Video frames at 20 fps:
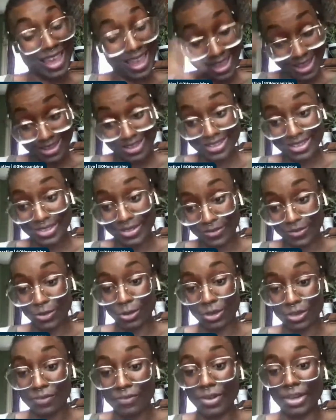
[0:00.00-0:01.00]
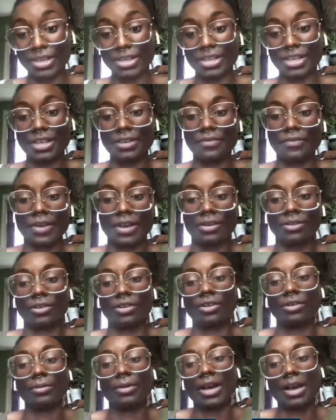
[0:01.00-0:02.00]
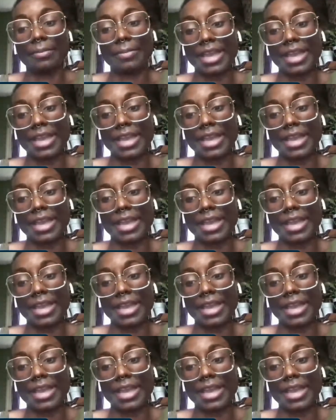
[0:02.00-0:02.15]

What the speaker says: end the fully funded federal